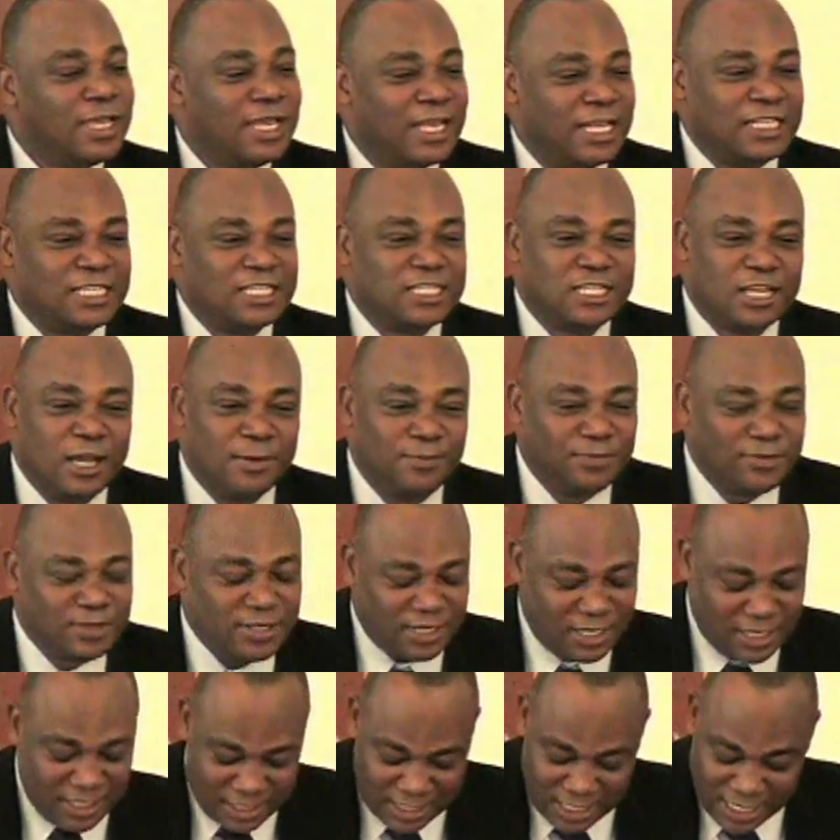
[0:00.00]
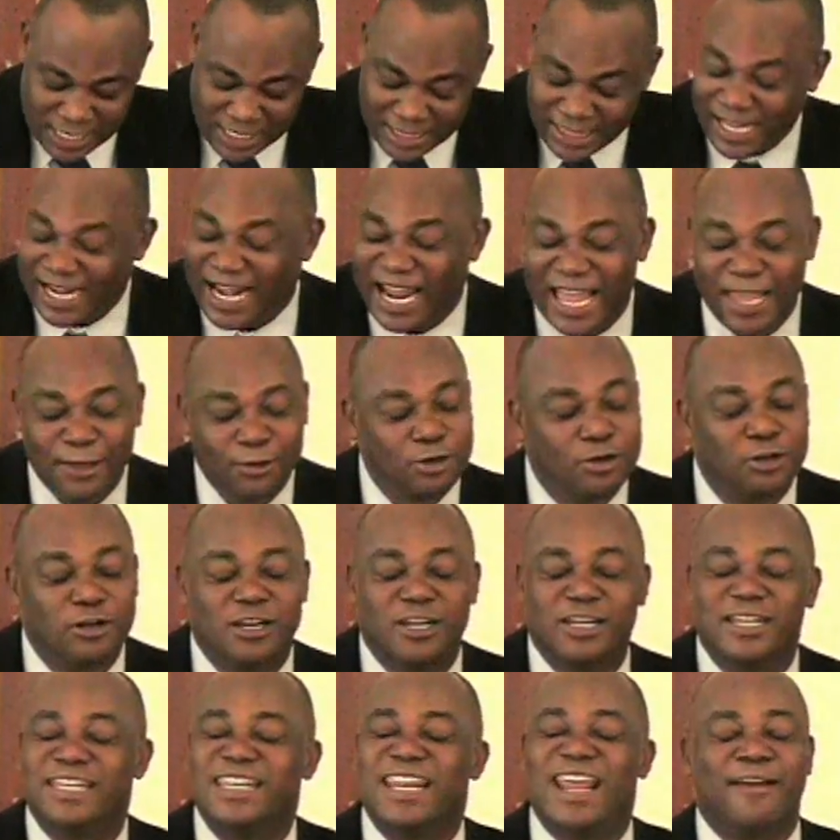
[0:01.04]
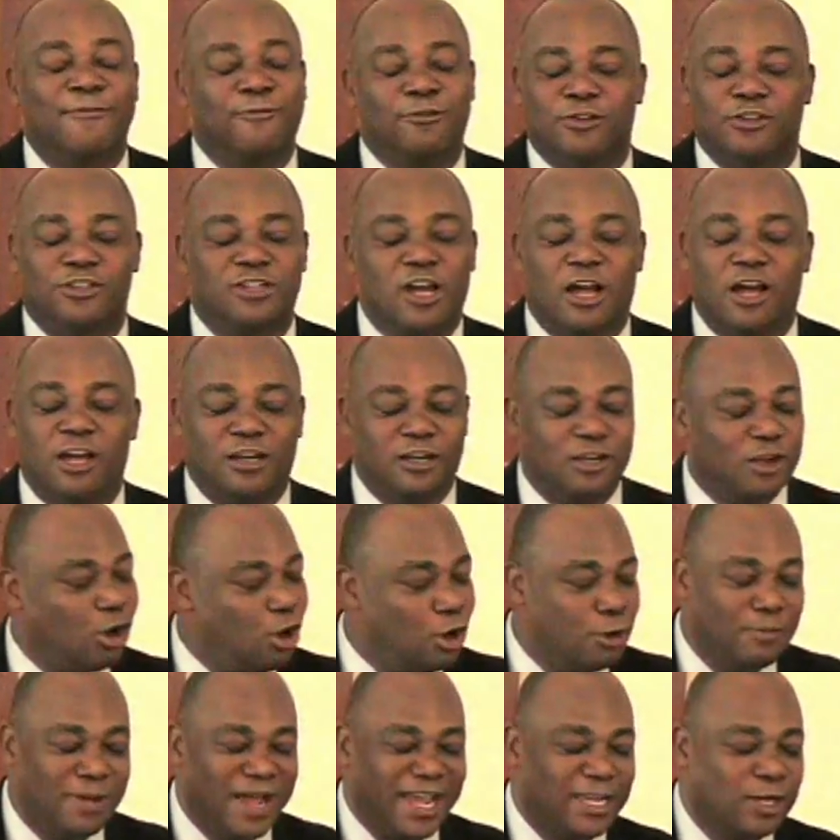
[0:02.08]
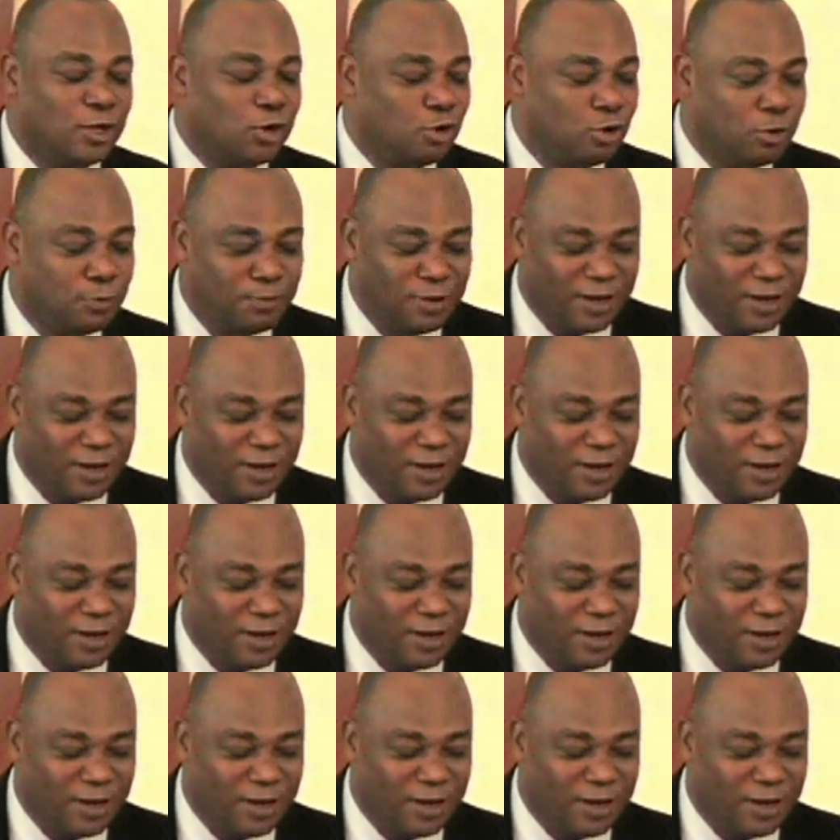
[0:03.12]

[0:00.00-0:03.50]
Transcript: is something that I could have never done on my own.